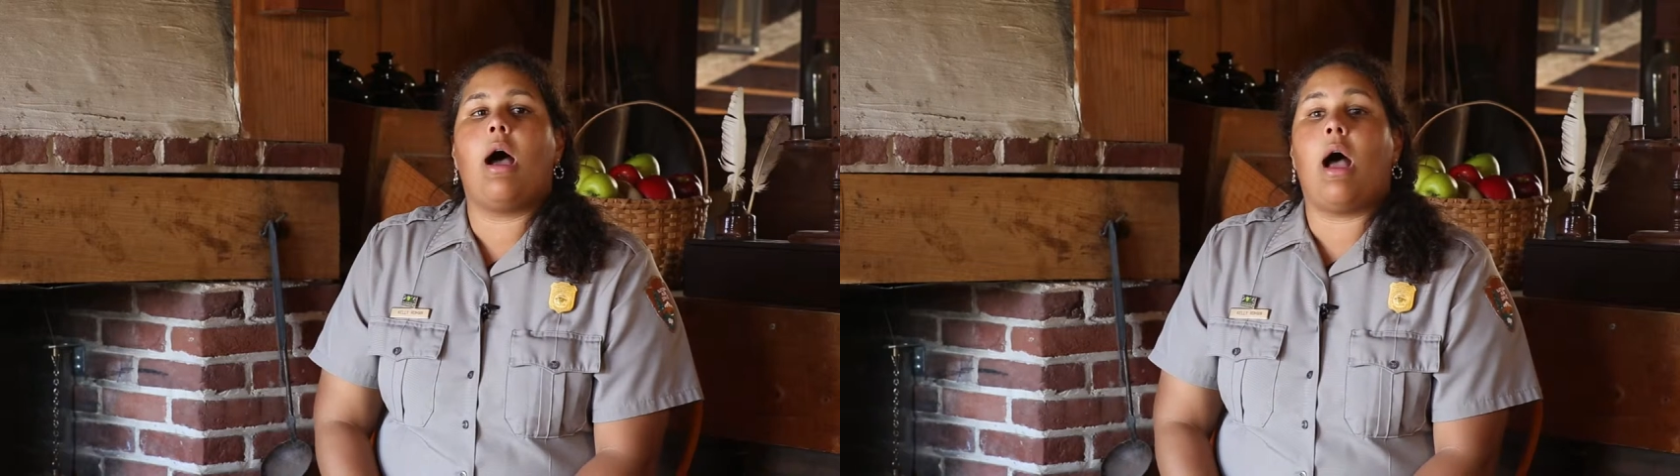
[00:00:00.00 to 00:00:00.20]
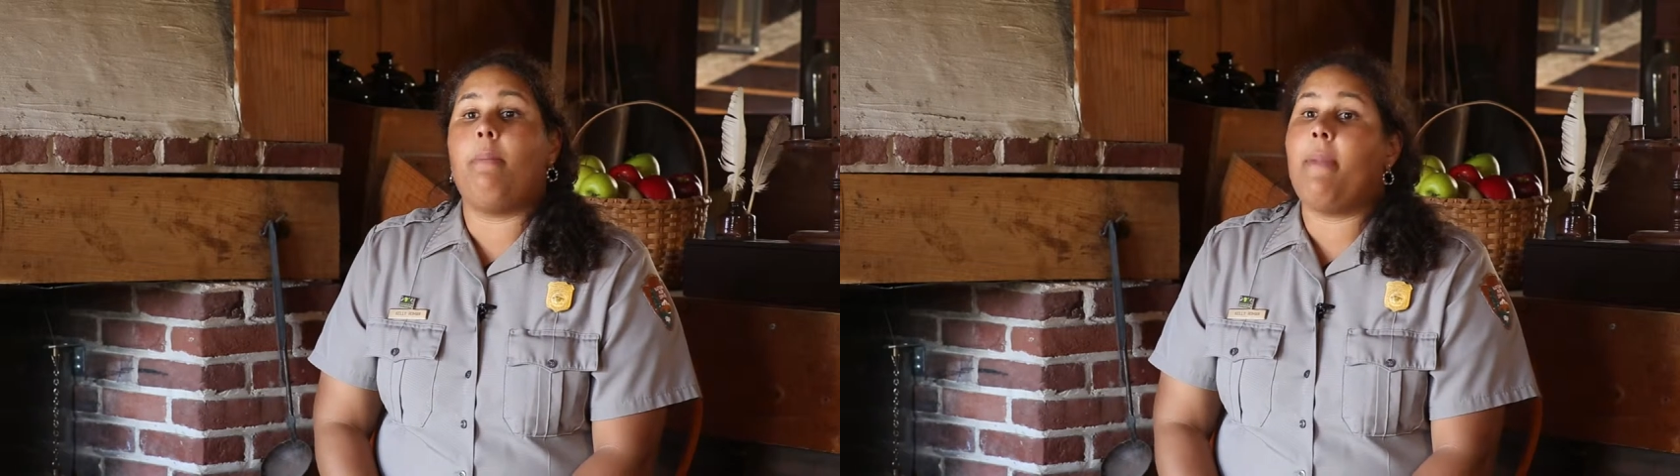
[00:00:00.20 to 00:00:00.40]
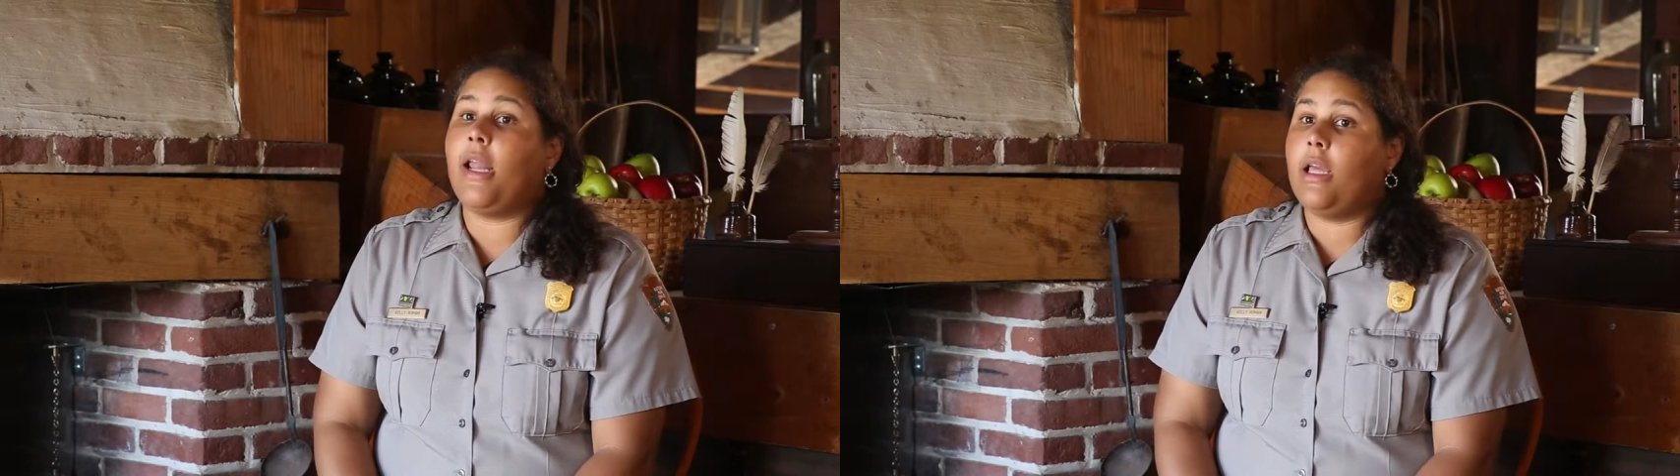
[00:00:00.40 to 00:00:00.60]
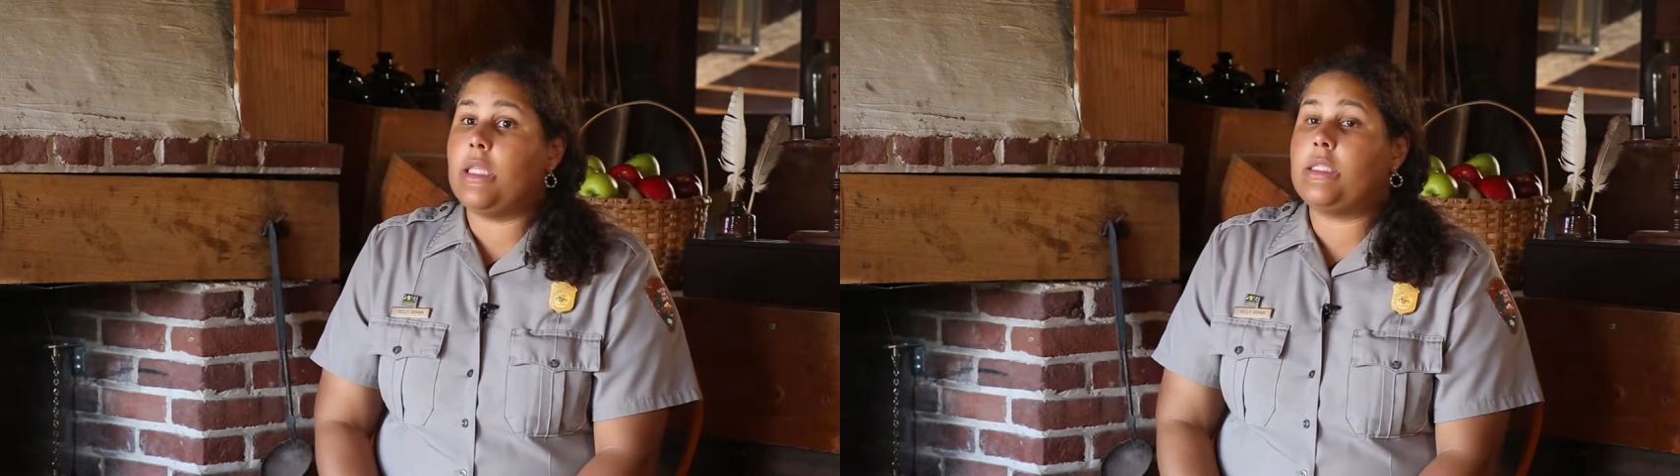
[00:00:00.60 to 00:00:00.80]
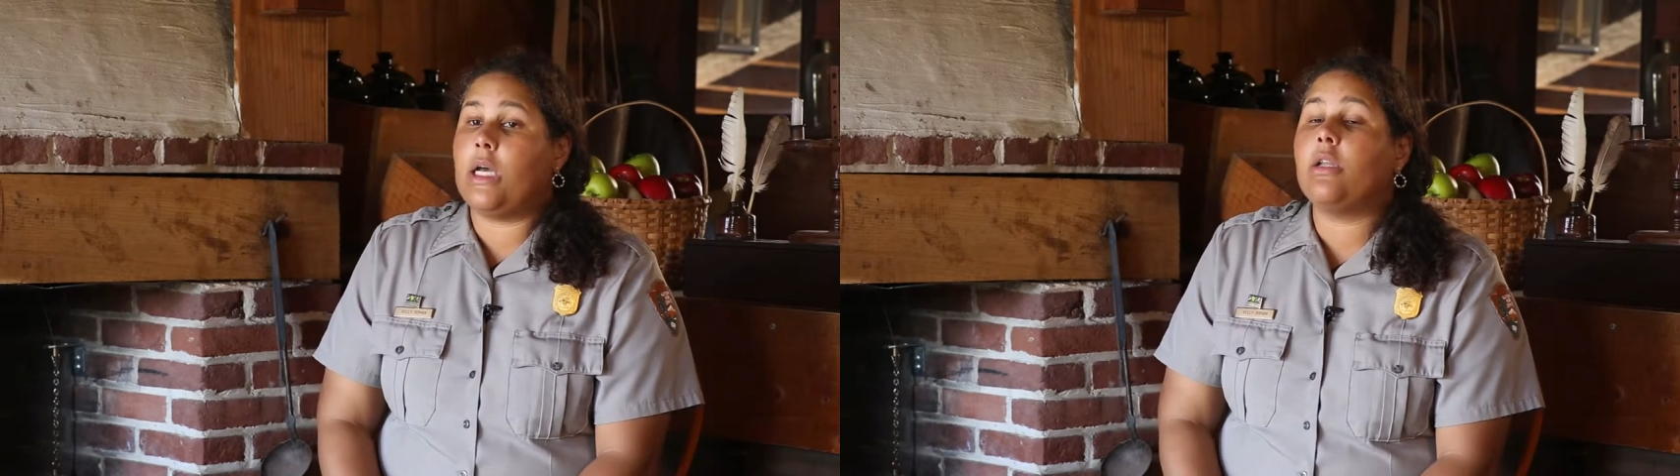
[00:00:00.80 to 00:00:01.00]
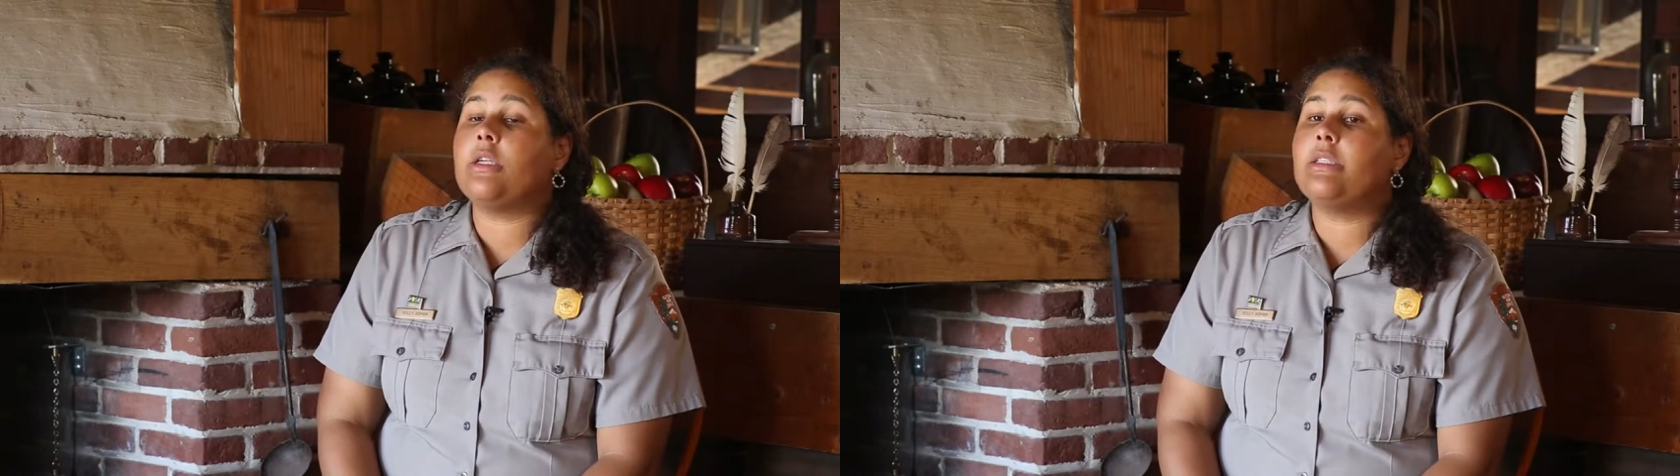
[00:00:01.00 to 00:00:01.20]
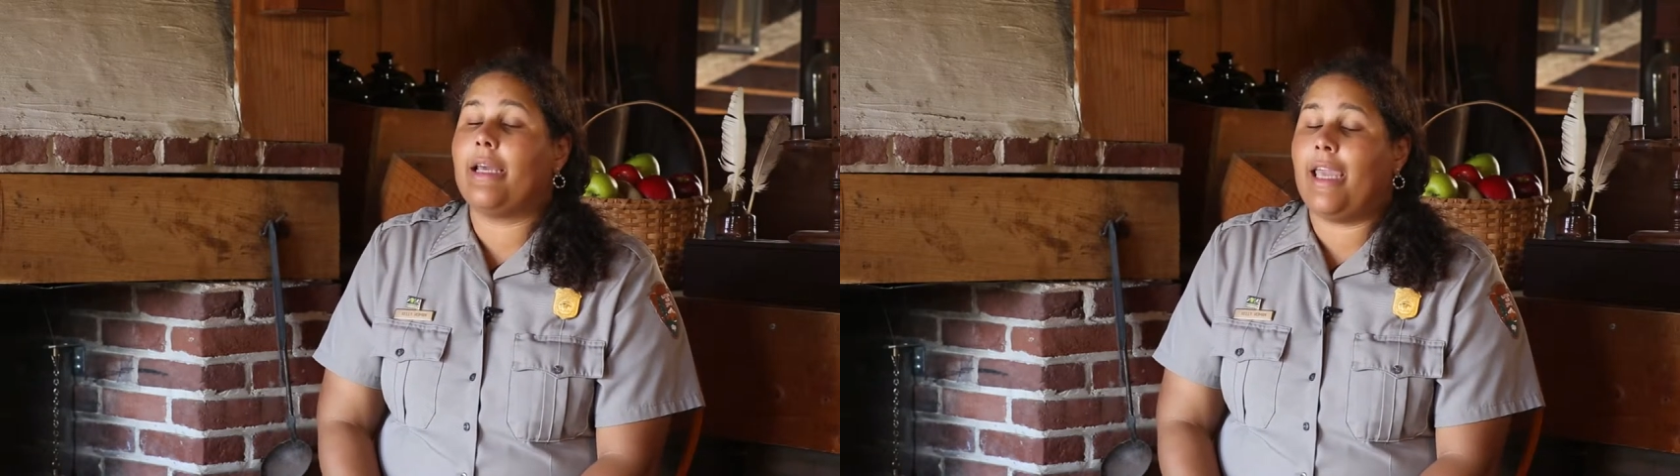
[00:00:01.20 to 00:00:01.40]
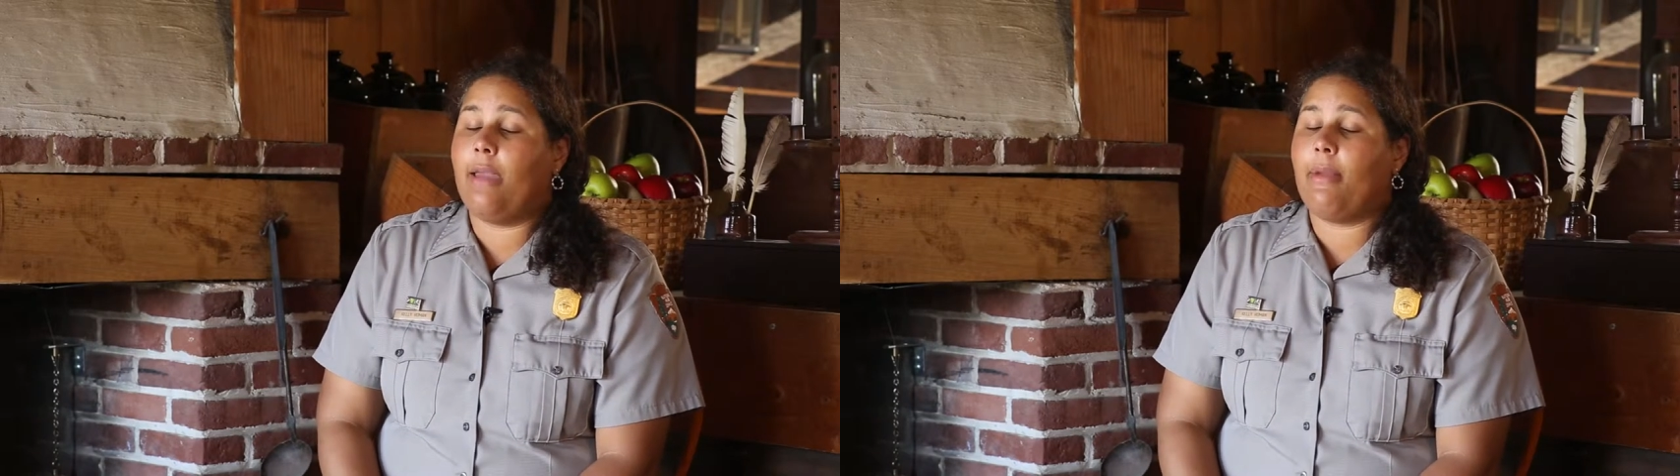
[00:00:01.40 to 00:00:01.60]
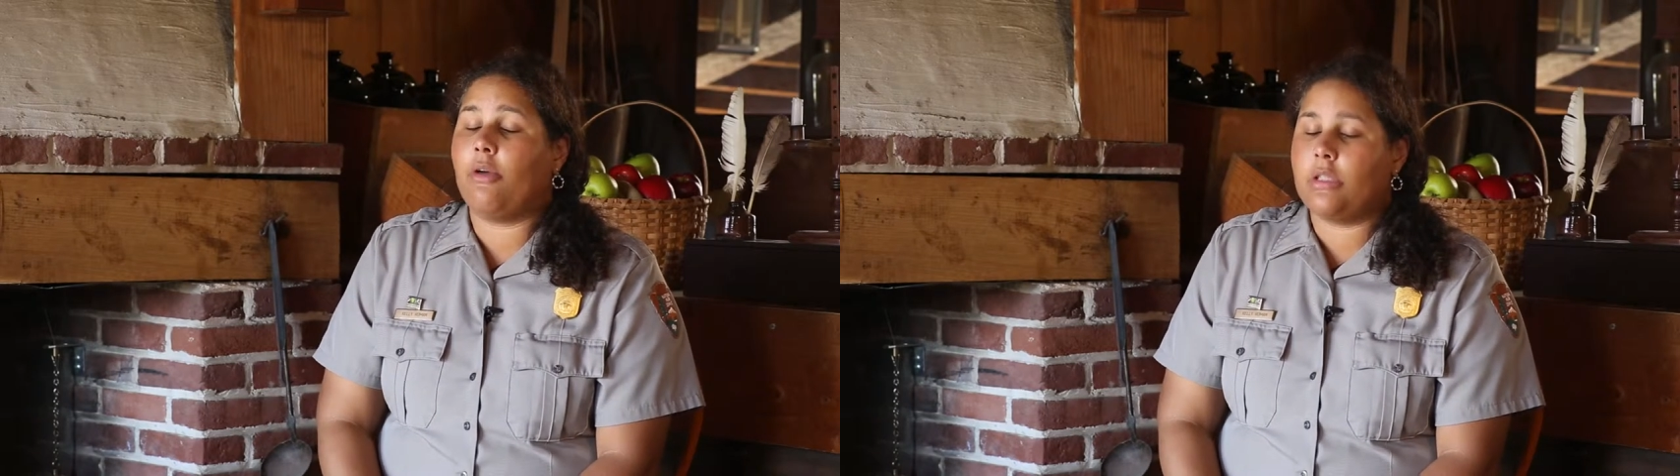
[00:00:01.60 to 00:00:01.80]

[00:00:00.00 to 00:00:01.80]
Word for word: Uh, many of the sutlers that came